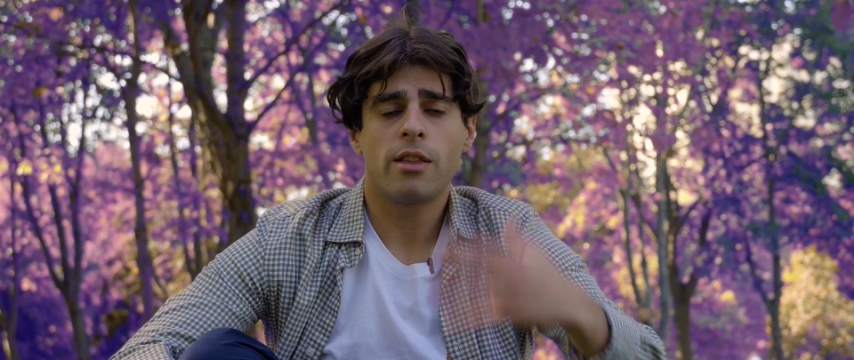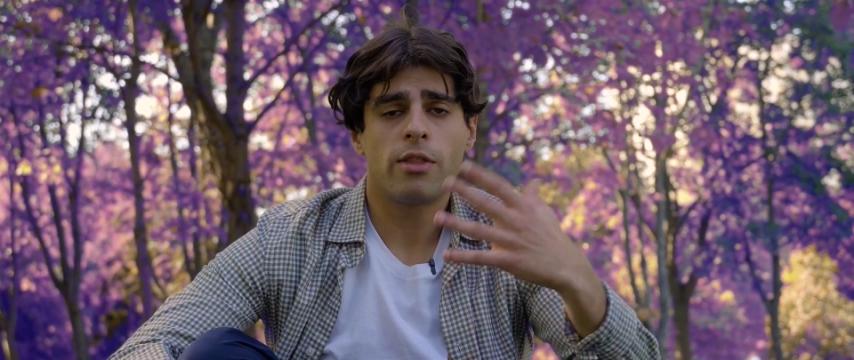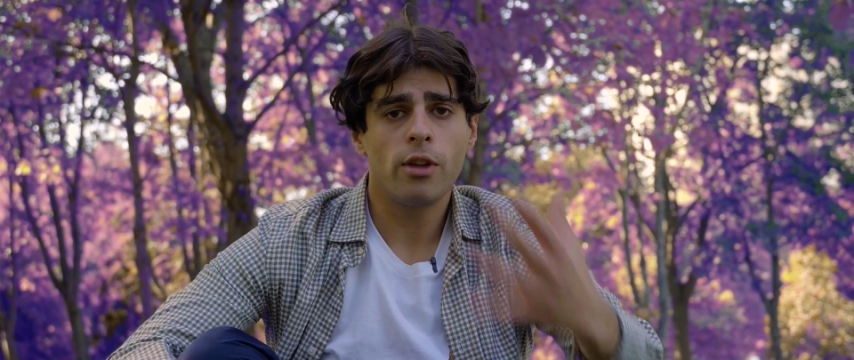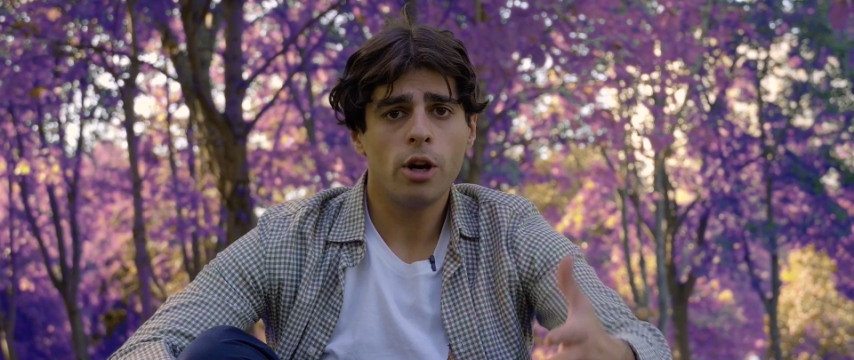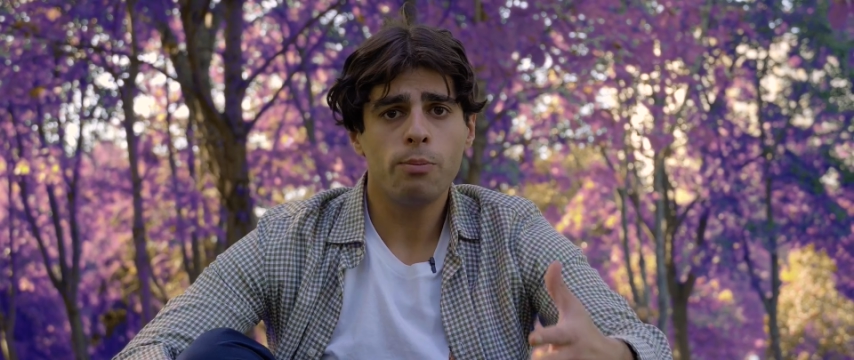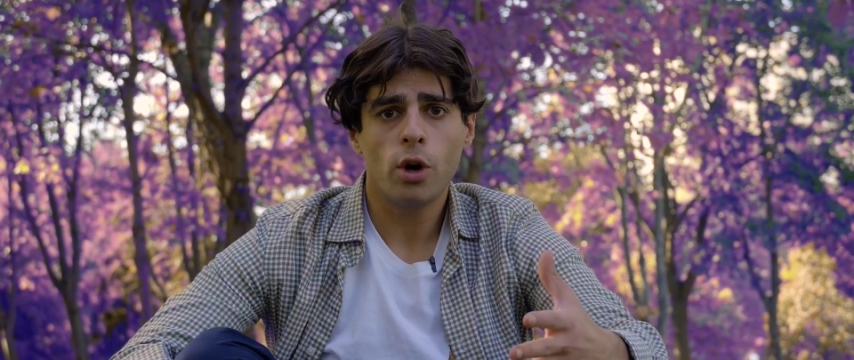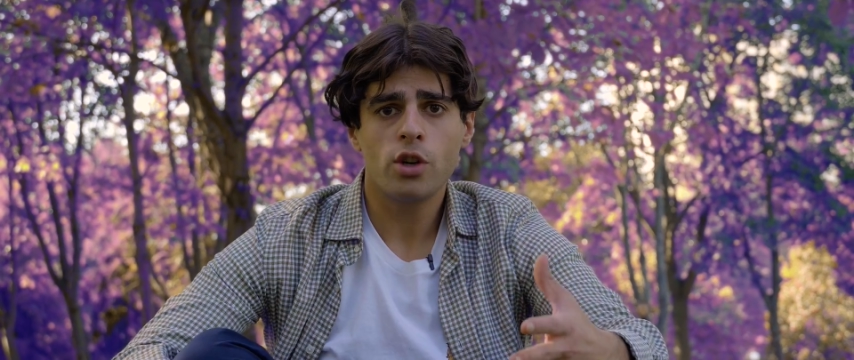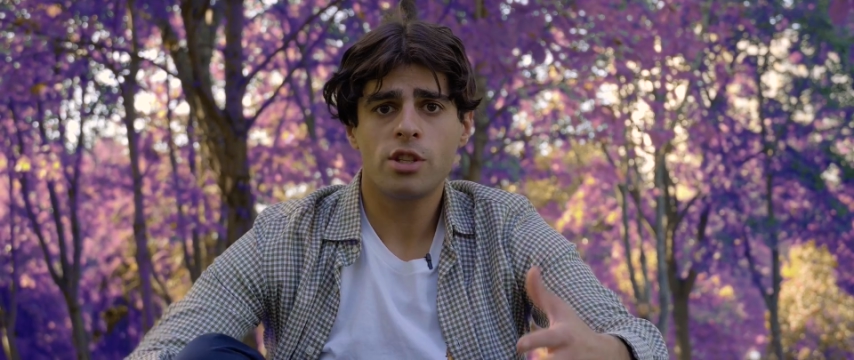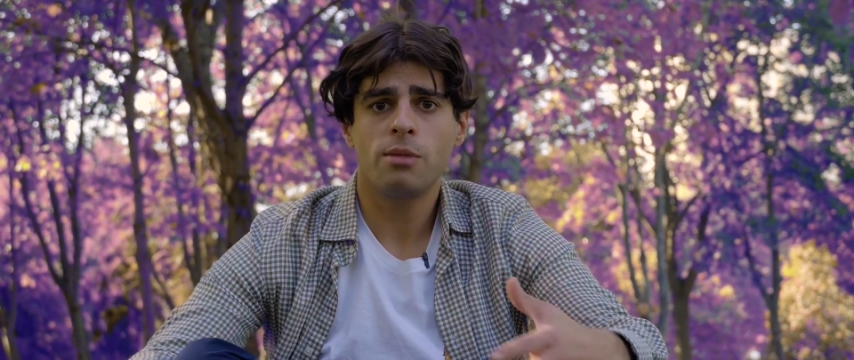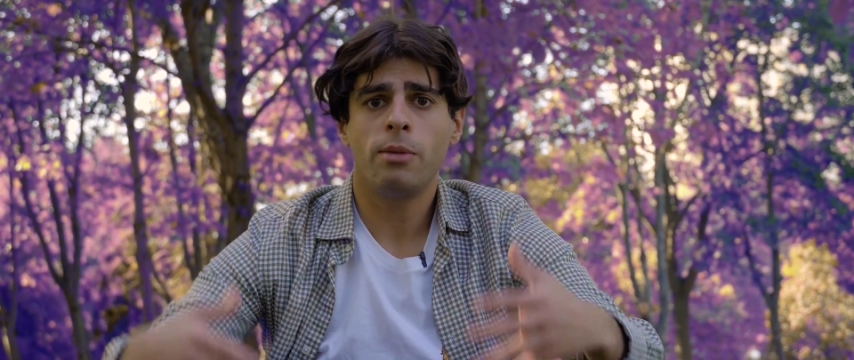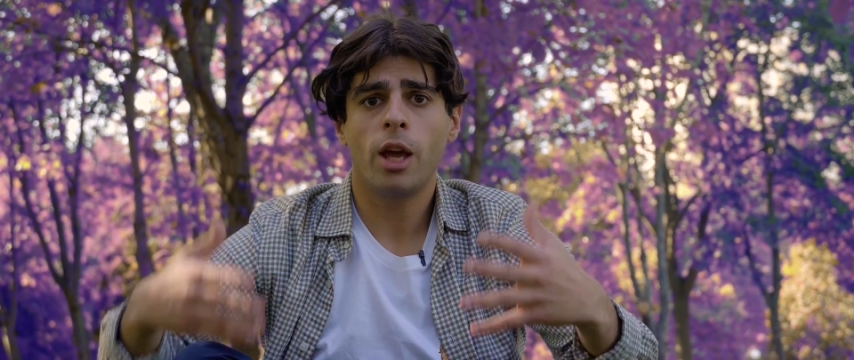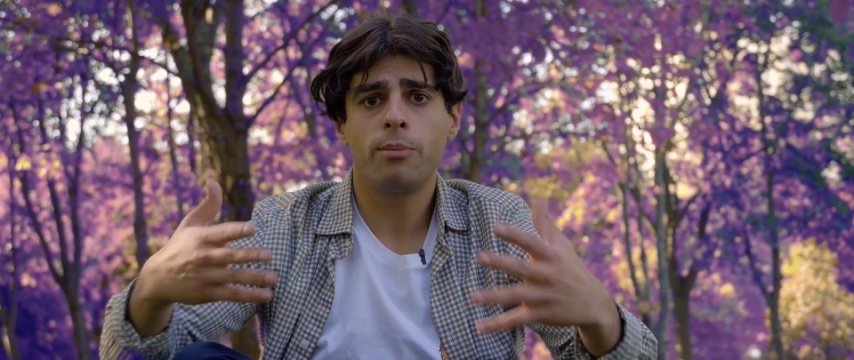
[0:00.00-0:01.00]
a third
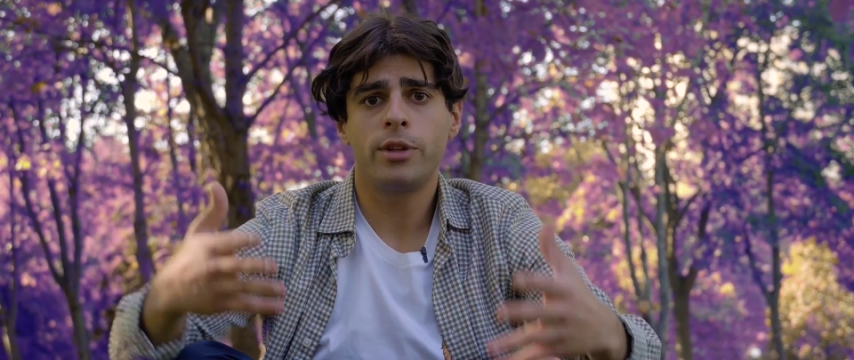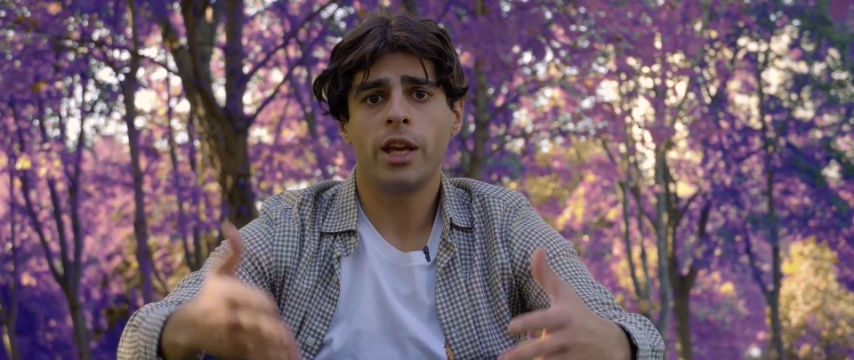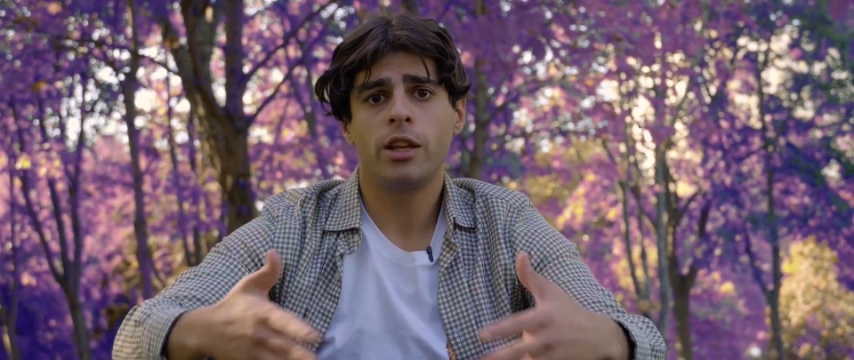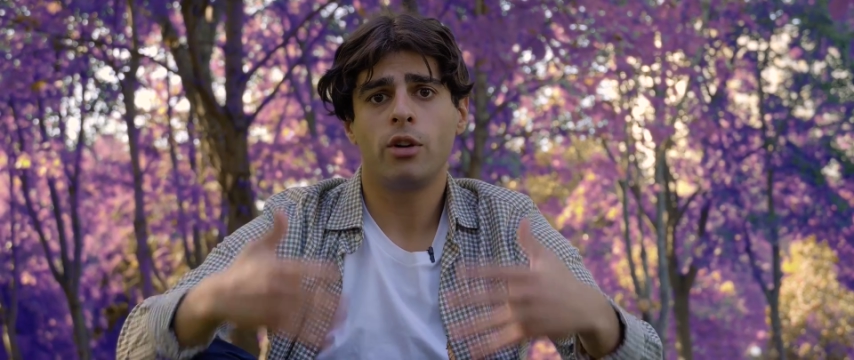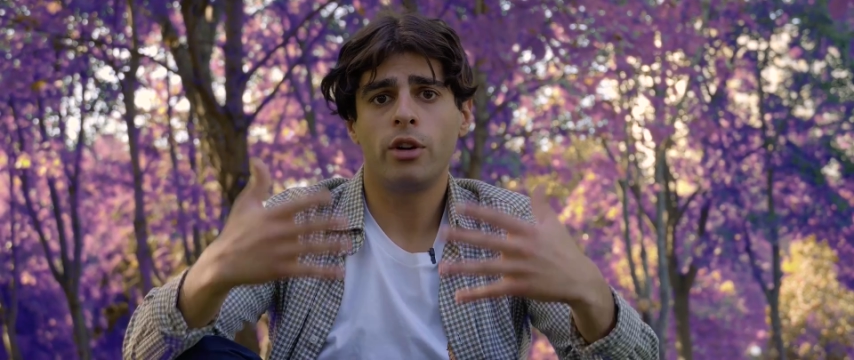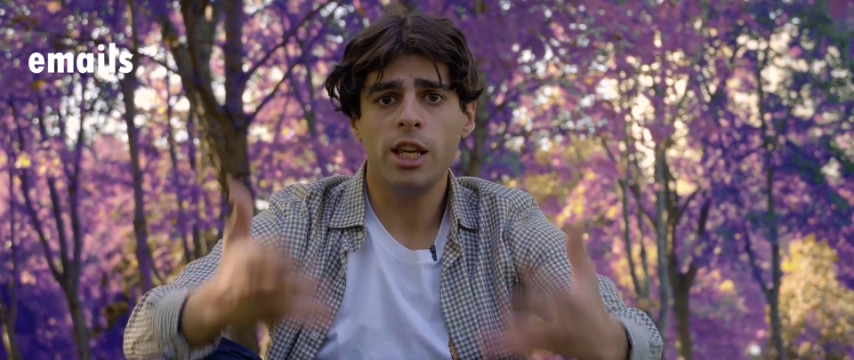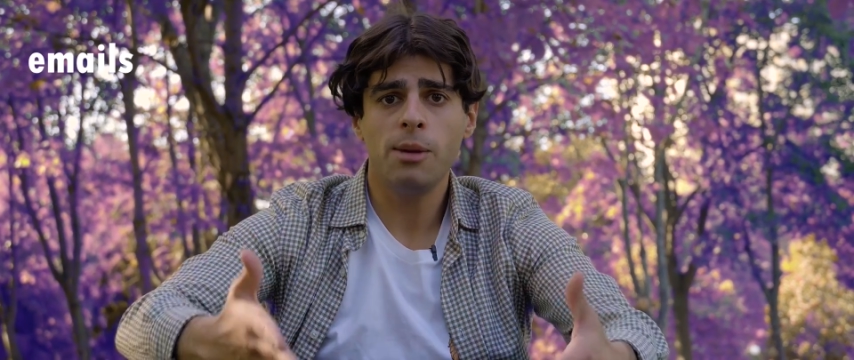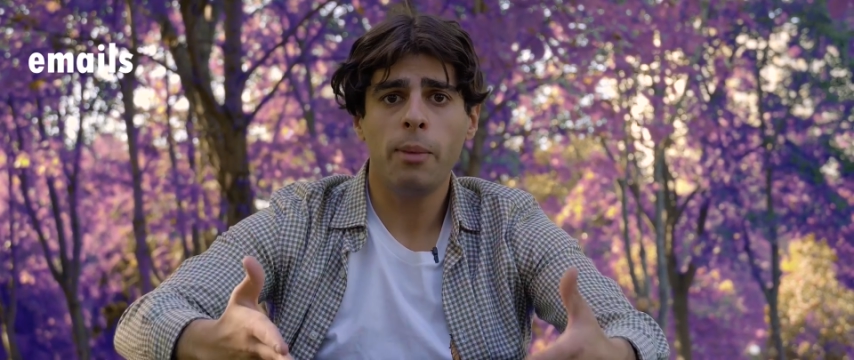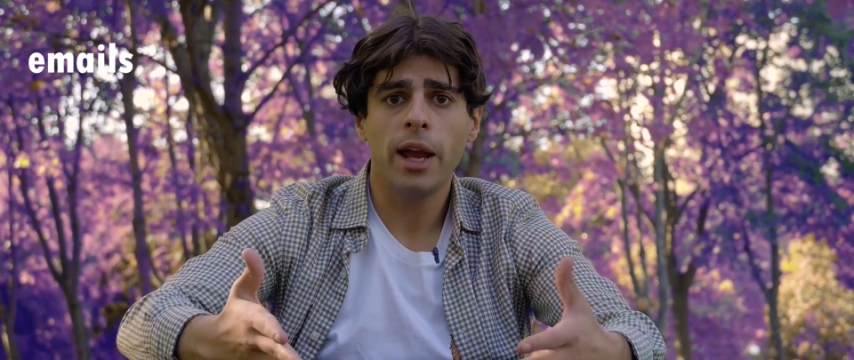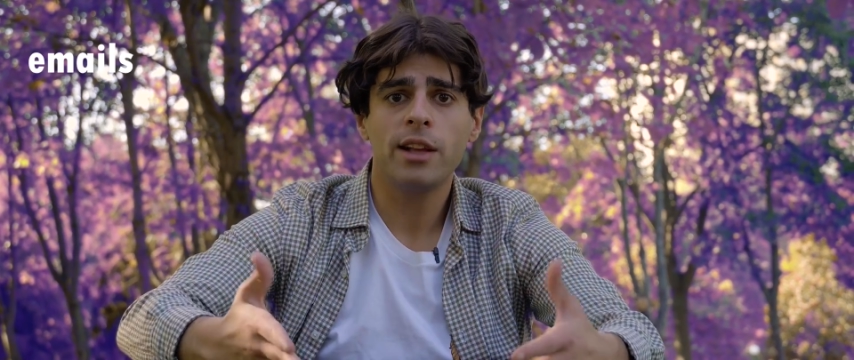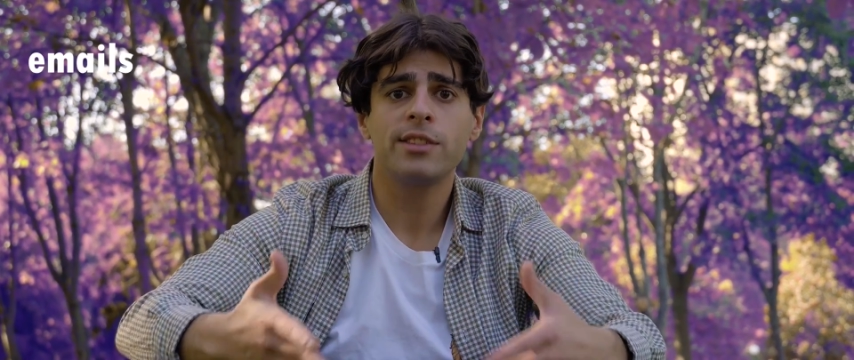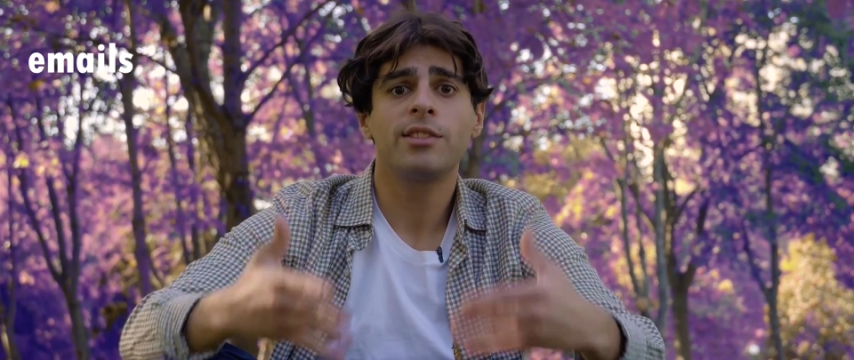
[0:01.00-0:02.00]
person may obtain your
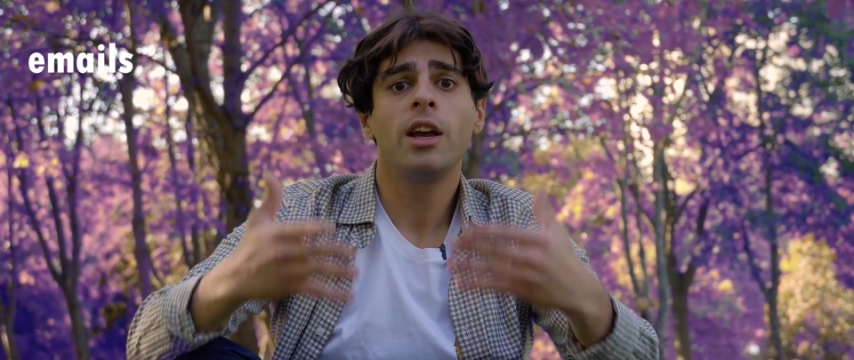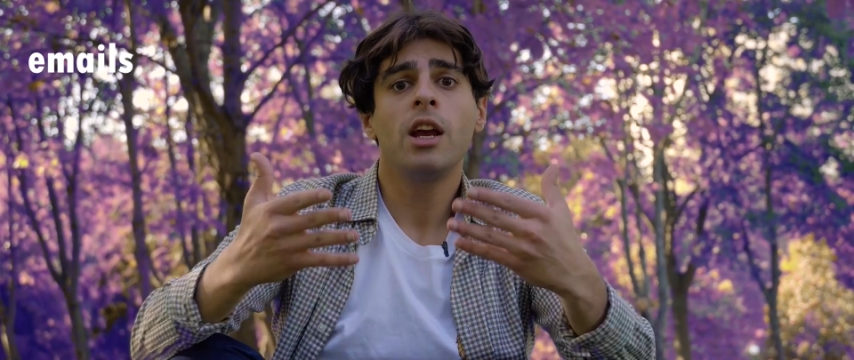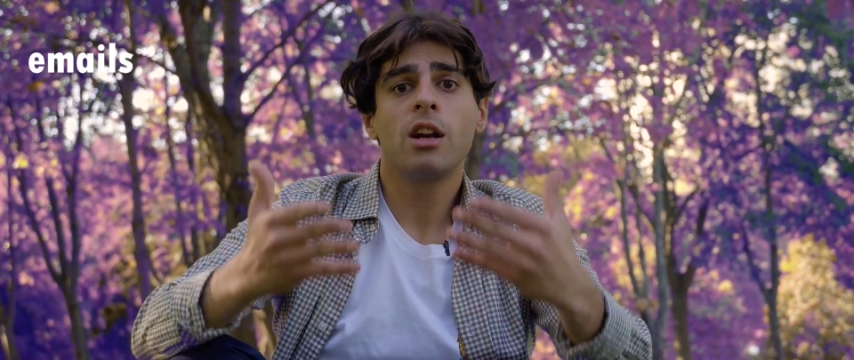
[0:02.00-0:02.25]
emails,